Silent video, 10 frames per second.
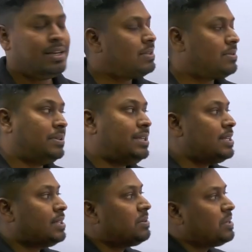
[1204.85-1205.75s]
So these
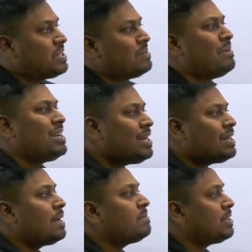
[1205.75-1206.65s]
are the questions, many
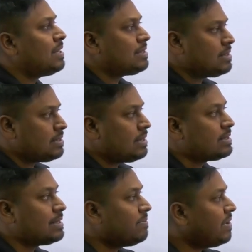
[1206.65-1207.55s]
times in SSC
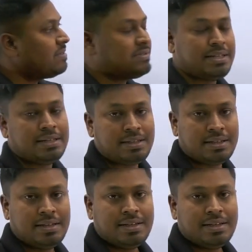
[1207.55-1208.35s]
exam we have seen it.